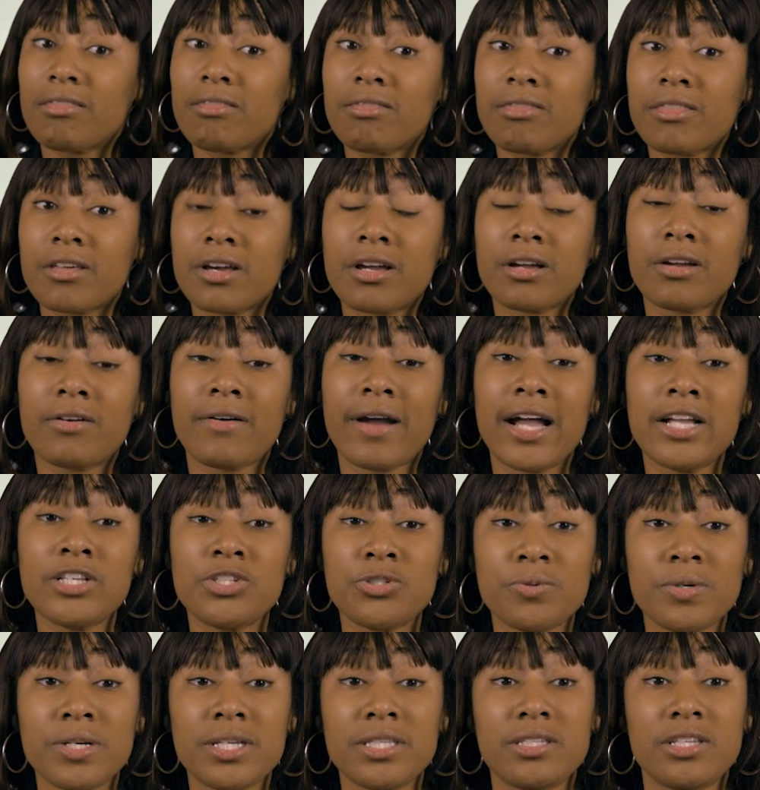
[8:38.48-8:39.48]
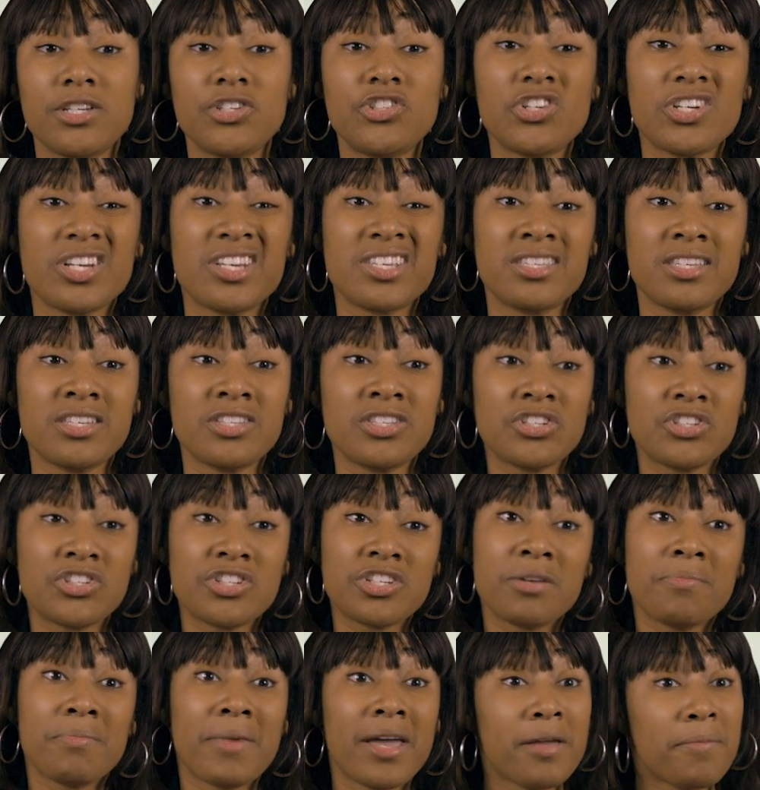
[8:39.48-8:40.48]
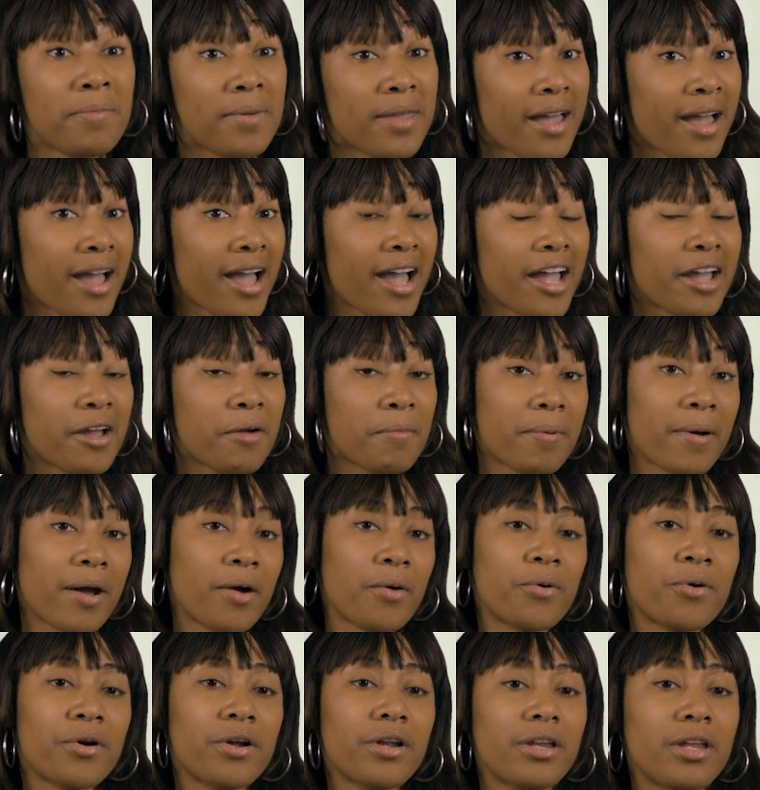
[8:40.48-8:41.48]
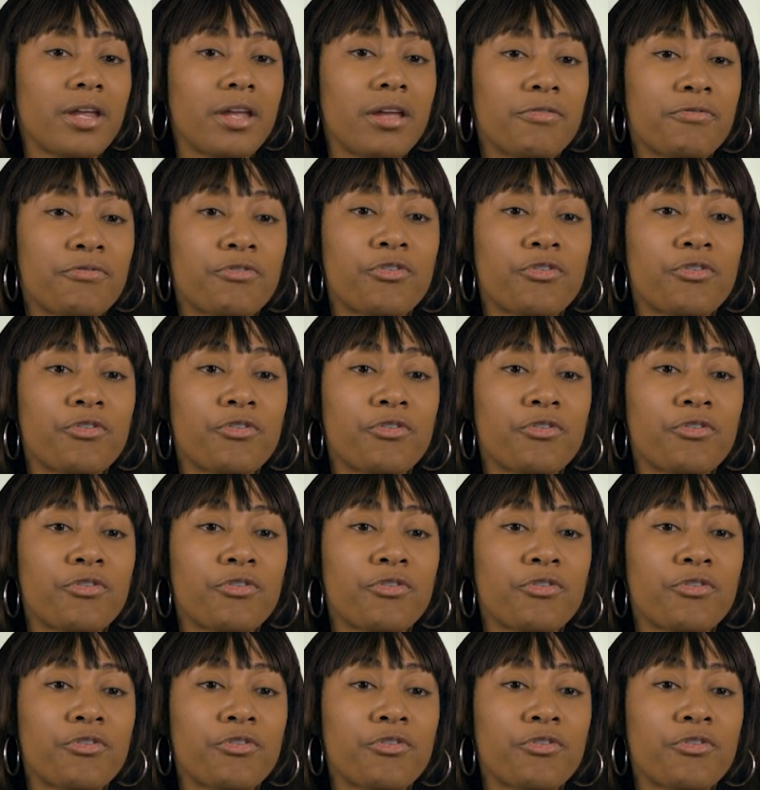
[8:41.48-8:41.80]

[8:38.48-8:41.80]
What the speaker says: the graduate teaching assistantship may be a higher priority